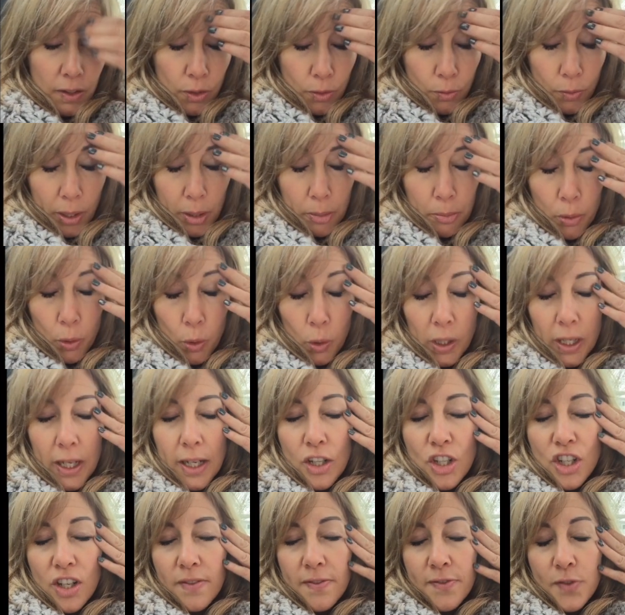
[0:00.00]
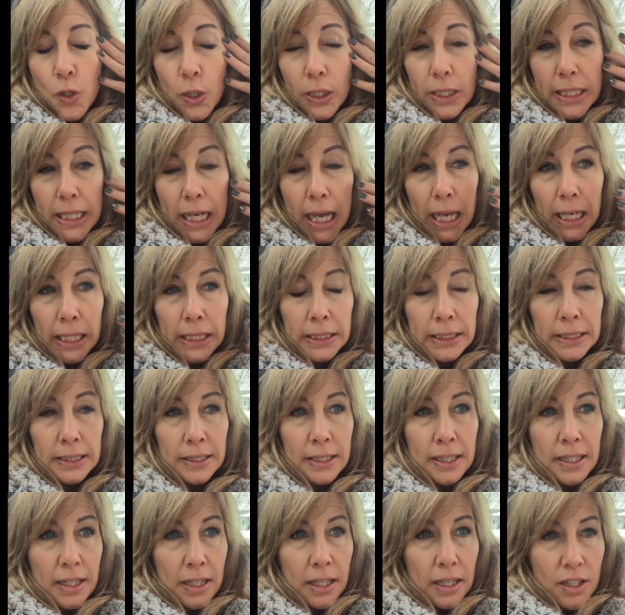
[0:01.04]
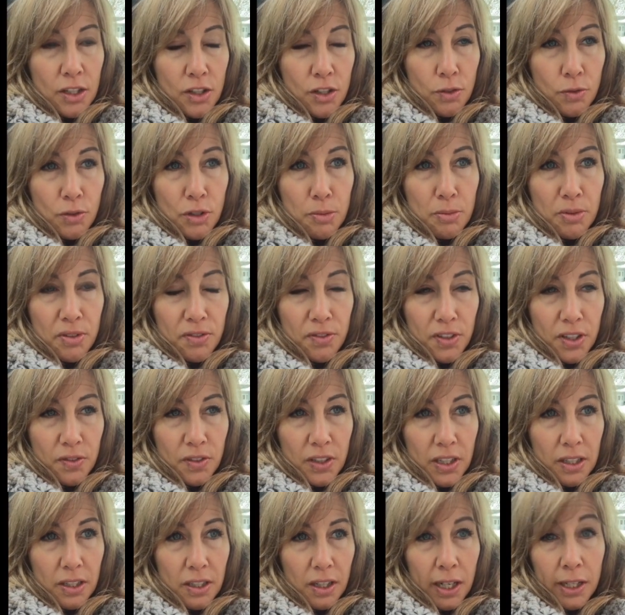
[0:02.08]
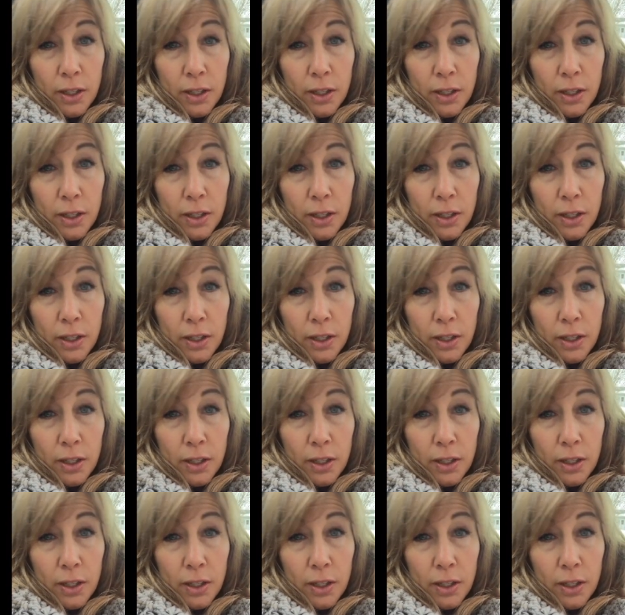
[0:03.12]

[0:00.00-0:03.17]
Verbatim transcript: the ripe old age at 49, soon to be 50.